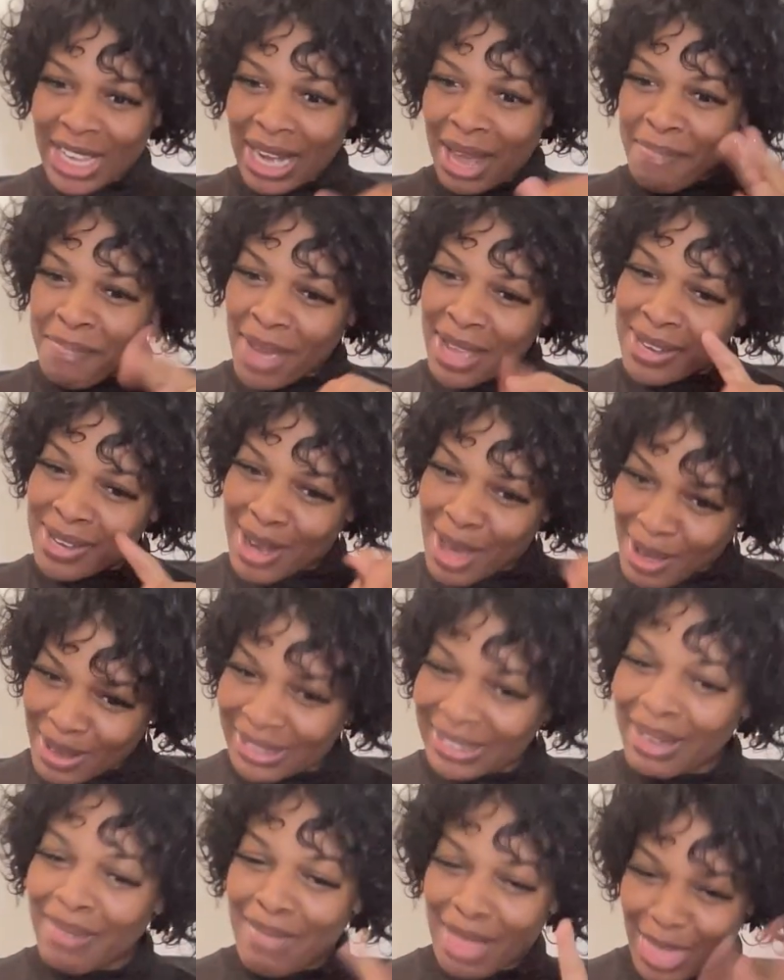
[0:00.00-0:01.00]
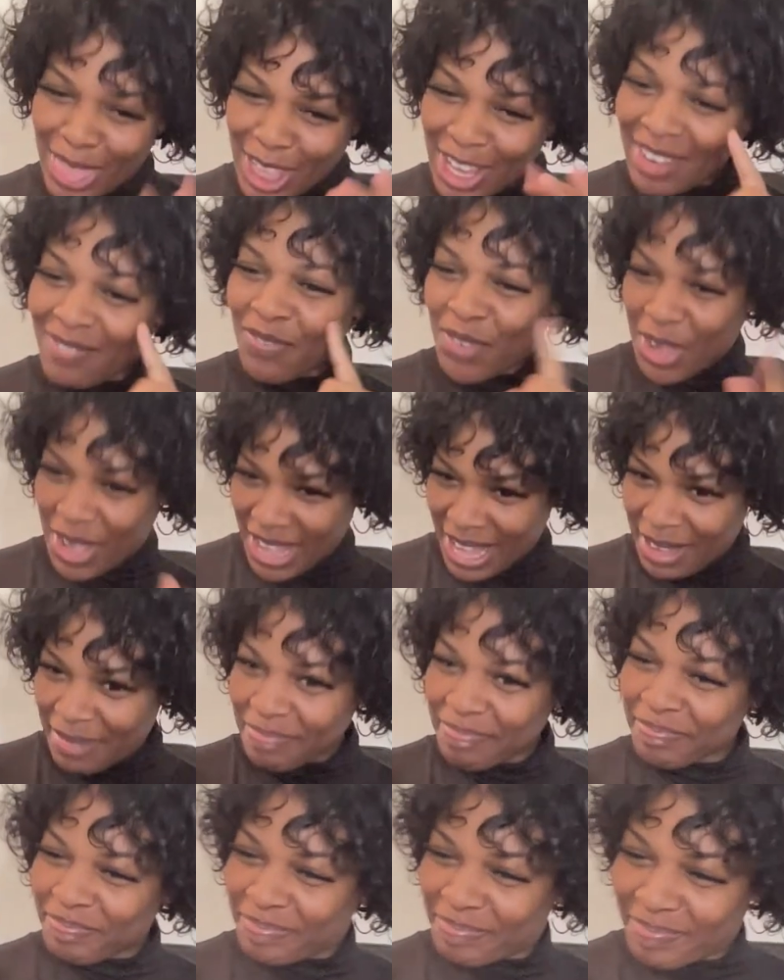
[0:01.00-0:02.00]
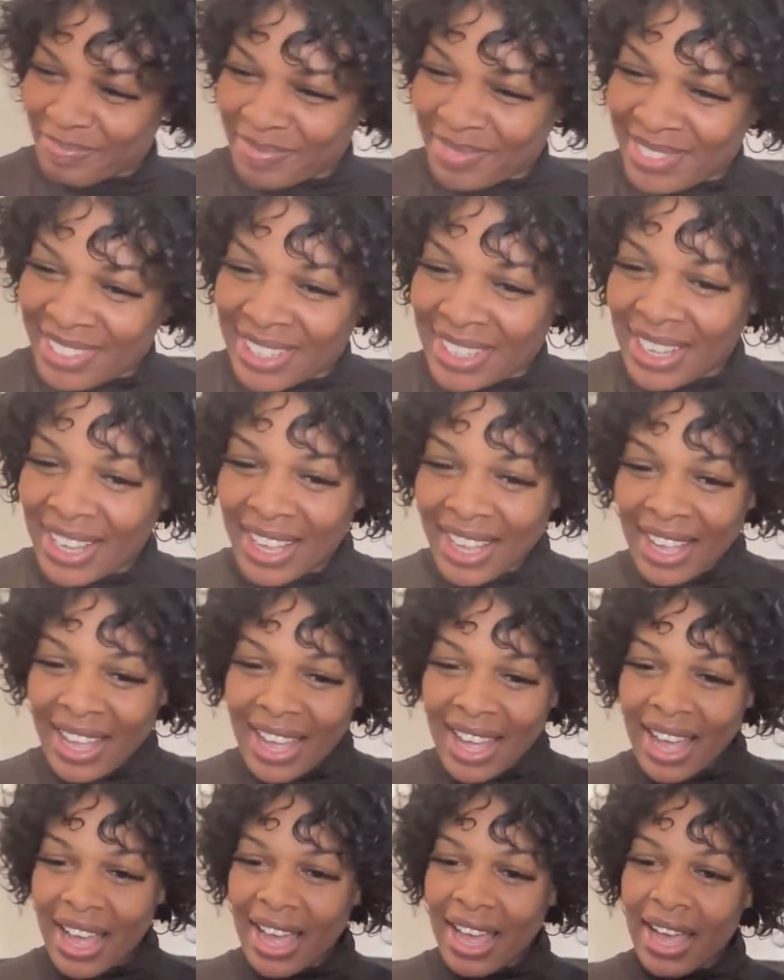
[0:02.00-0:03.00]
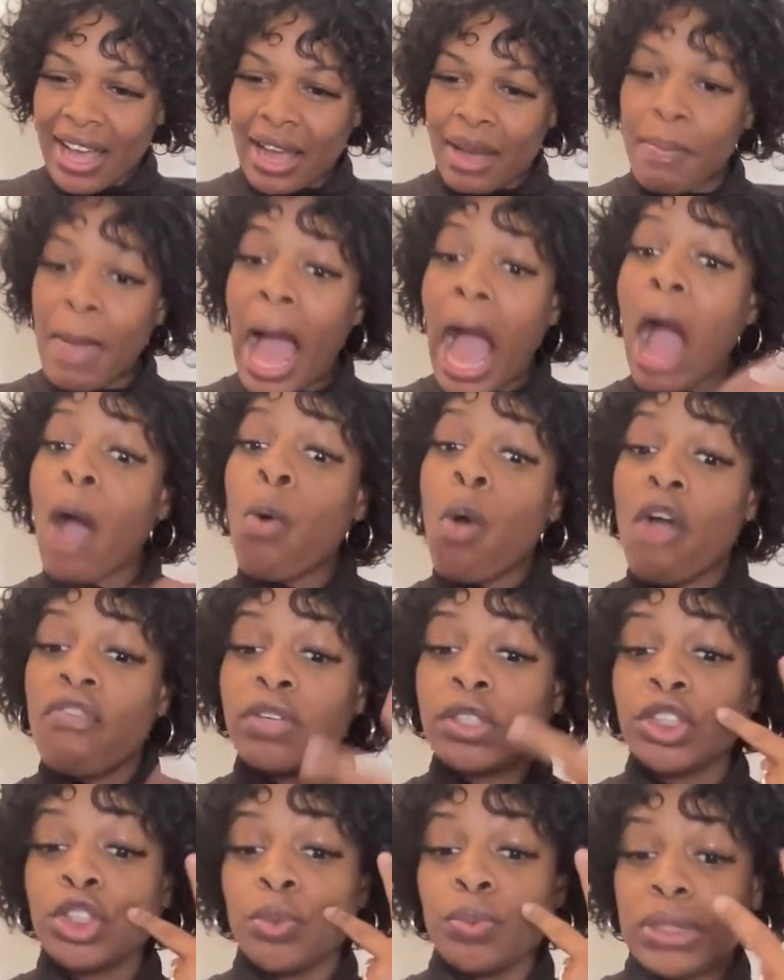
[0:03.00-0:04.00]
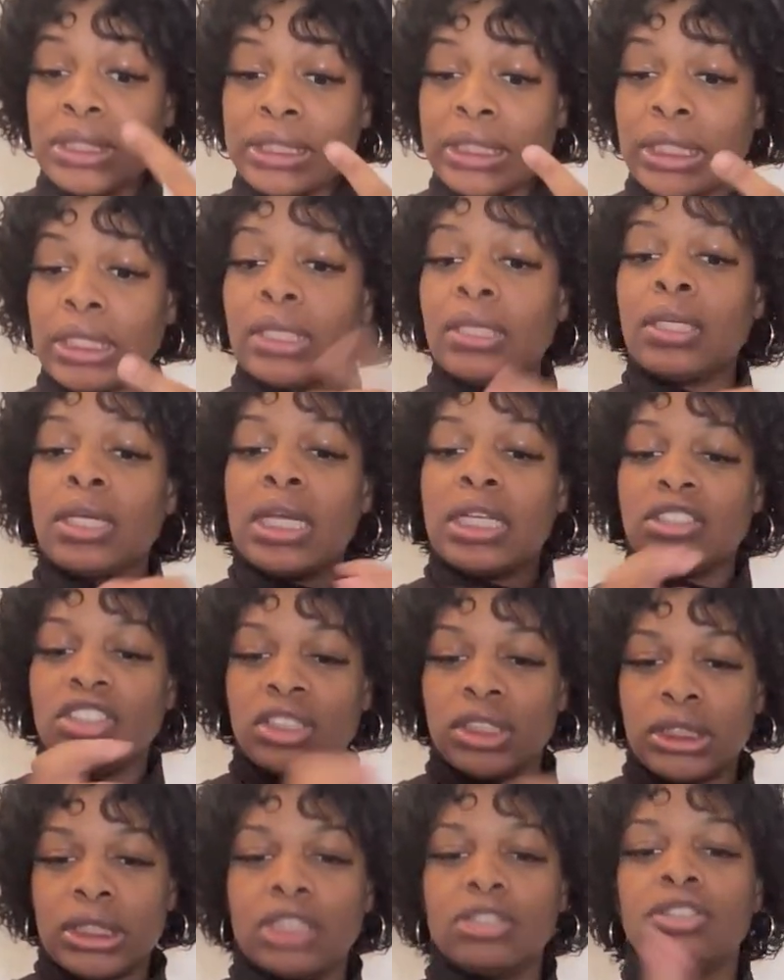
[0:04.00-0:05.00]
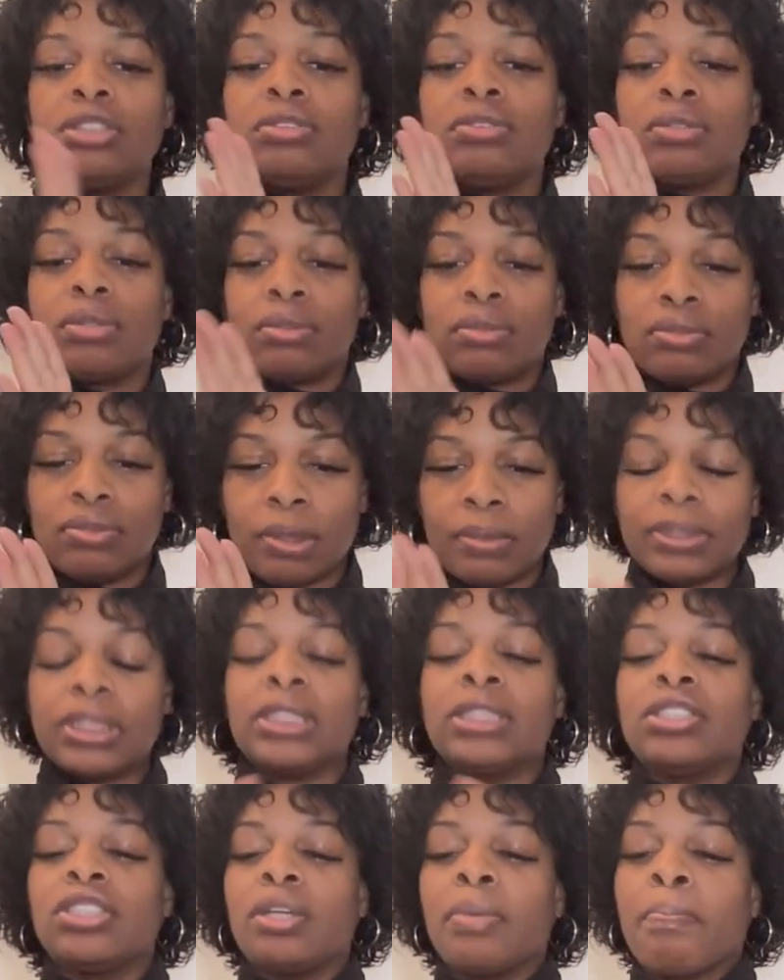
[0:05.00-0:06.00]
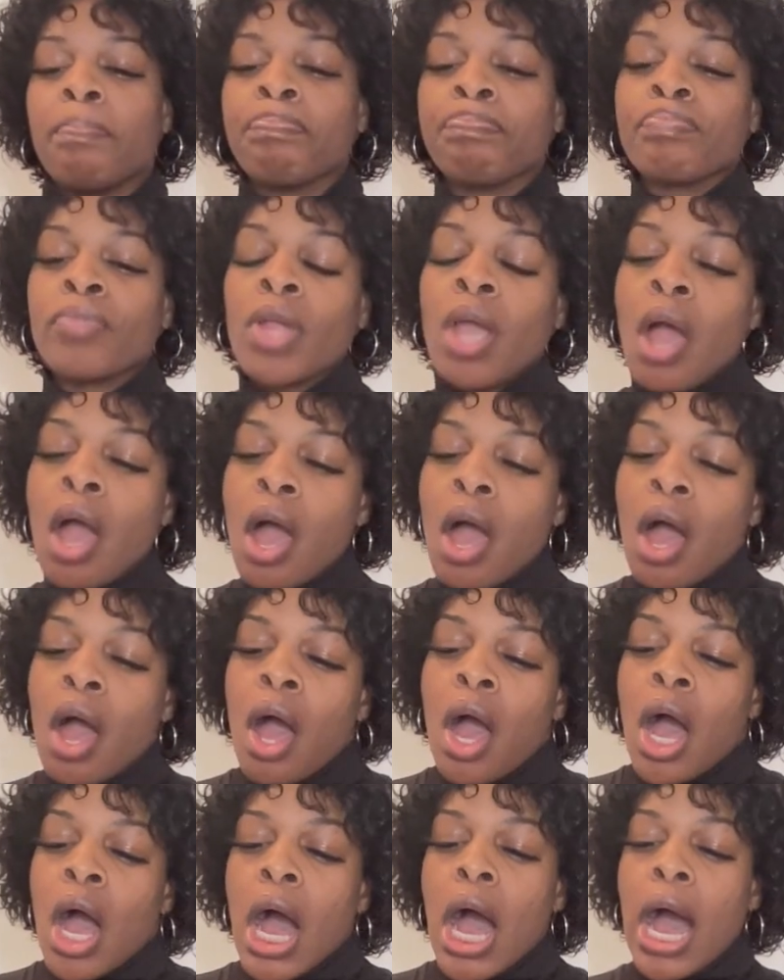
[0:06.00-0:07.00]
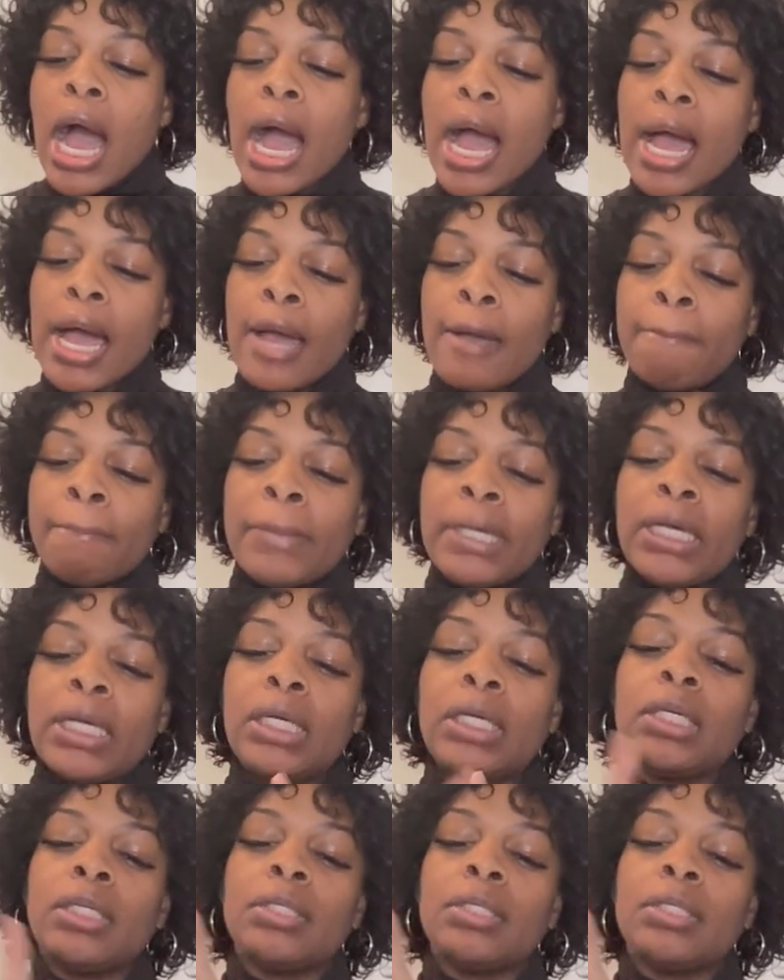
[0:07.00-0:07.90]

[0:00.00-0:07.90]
And my notes, I'm gonna look for it. How often do we see intersectional representation? Um,